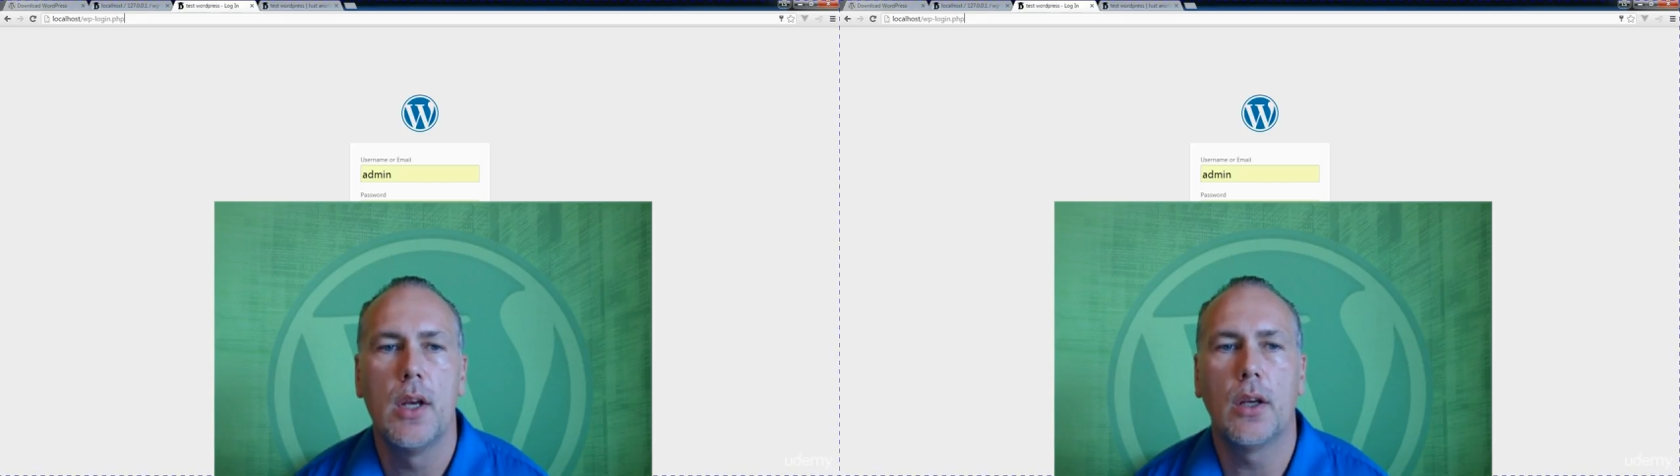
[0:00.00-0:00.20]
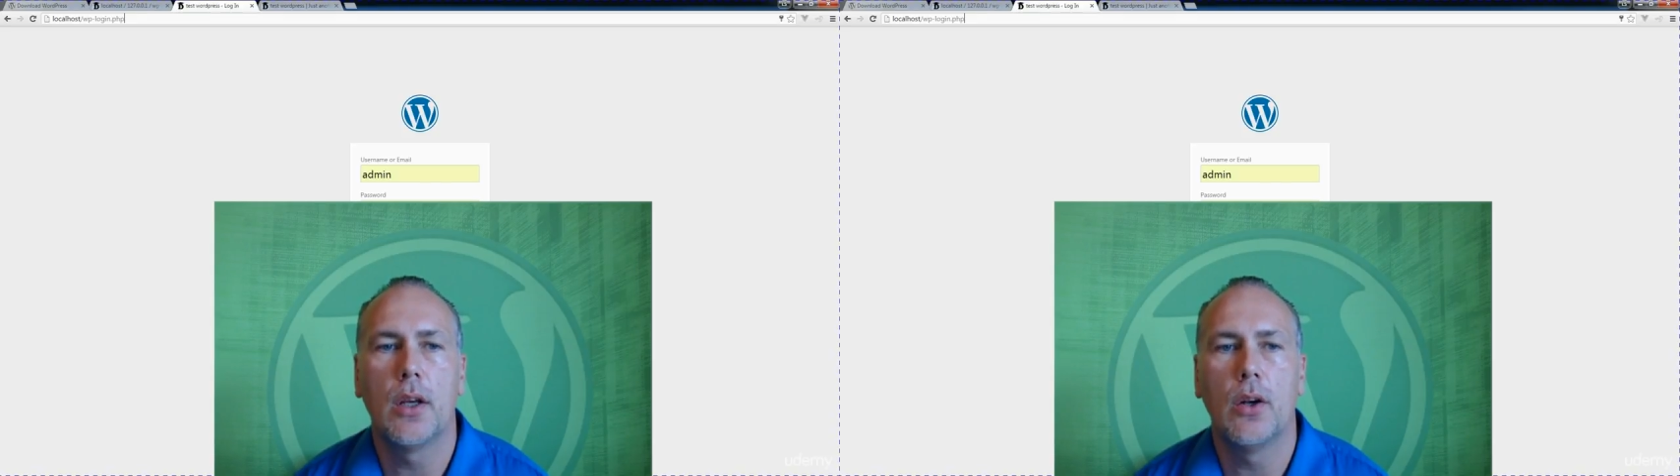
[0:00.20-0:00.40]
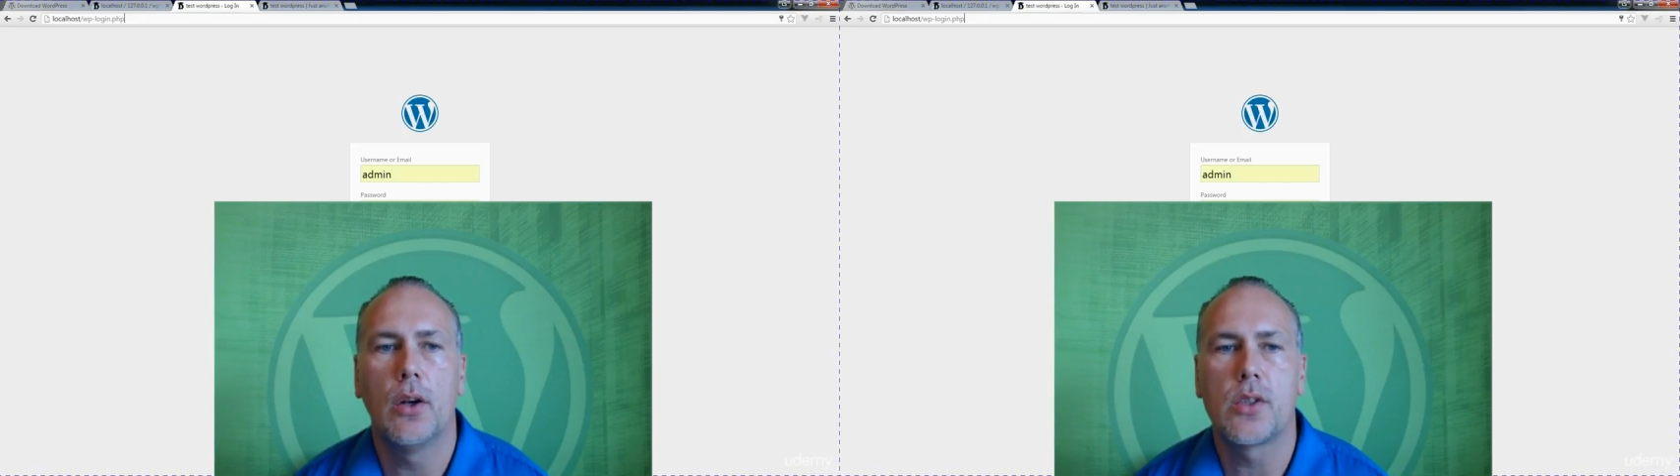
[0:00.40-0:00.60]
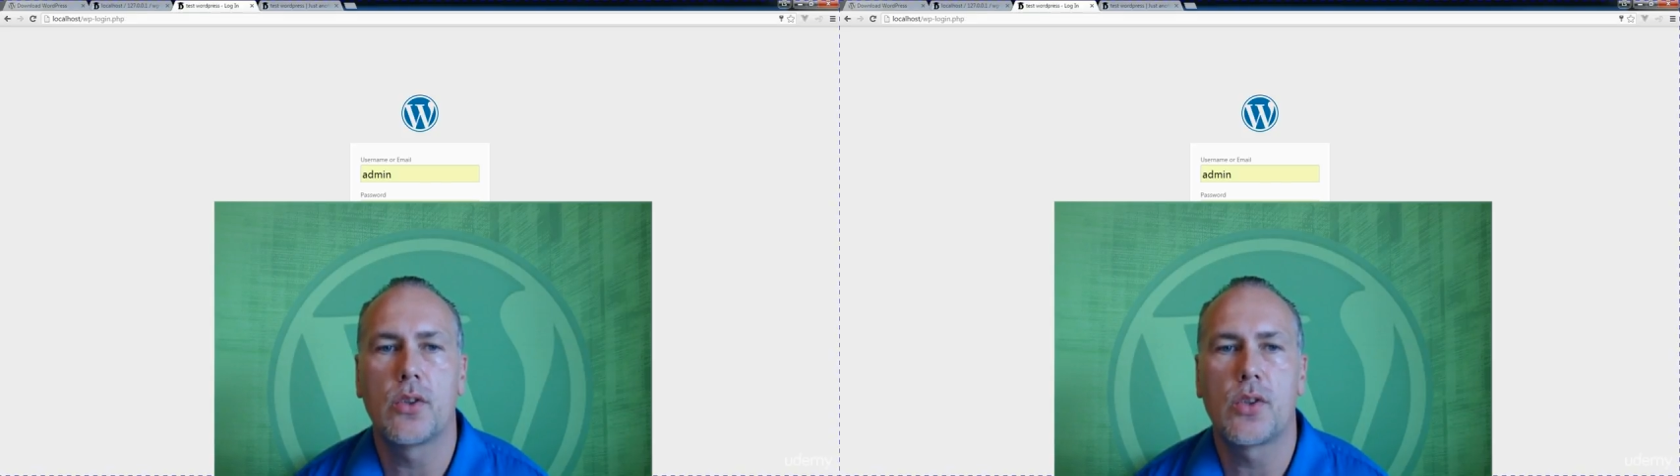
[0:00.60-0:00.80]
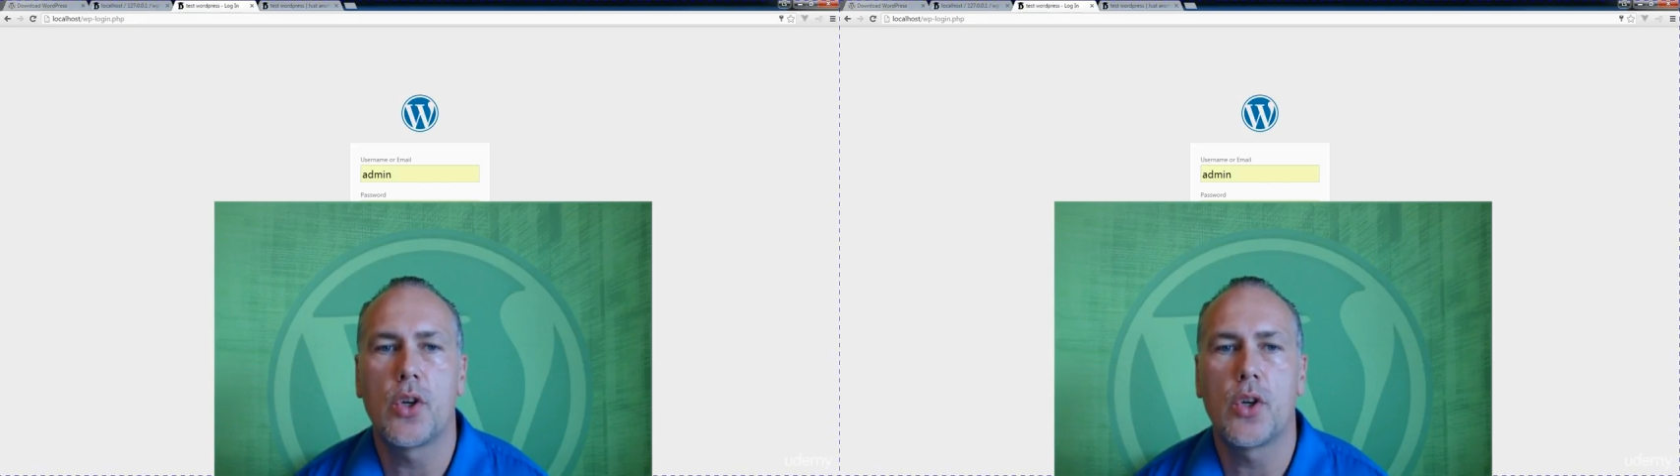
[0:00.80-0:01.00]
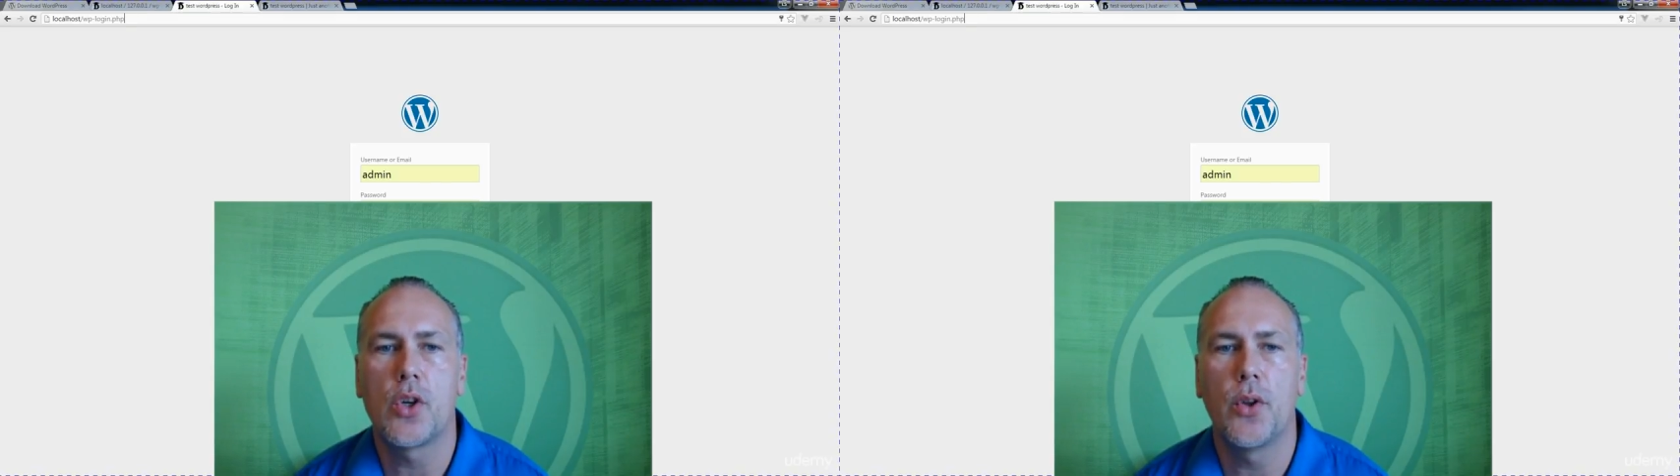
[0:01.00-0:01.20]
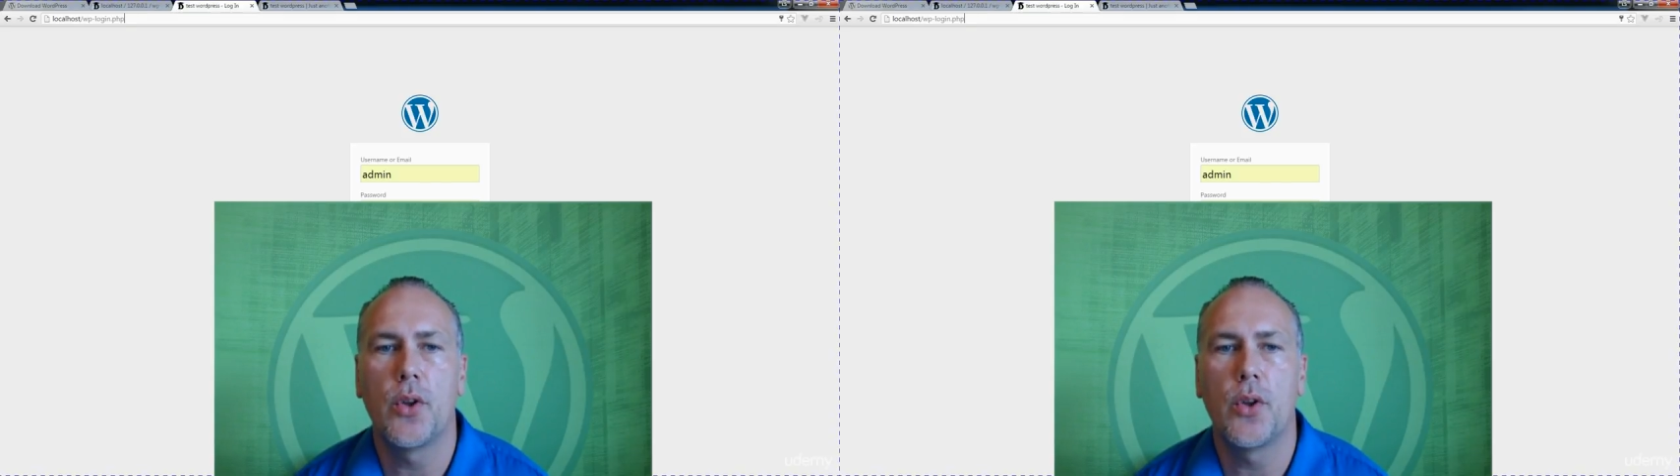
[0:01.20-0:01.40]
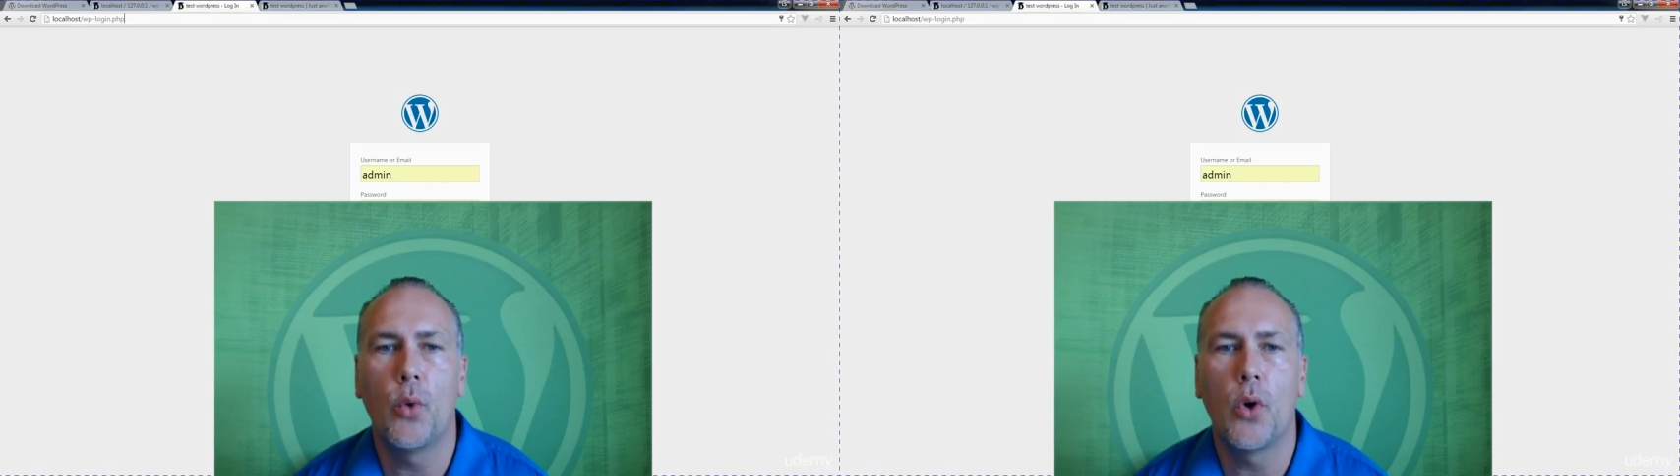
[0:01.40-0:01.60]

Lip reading: You can also search within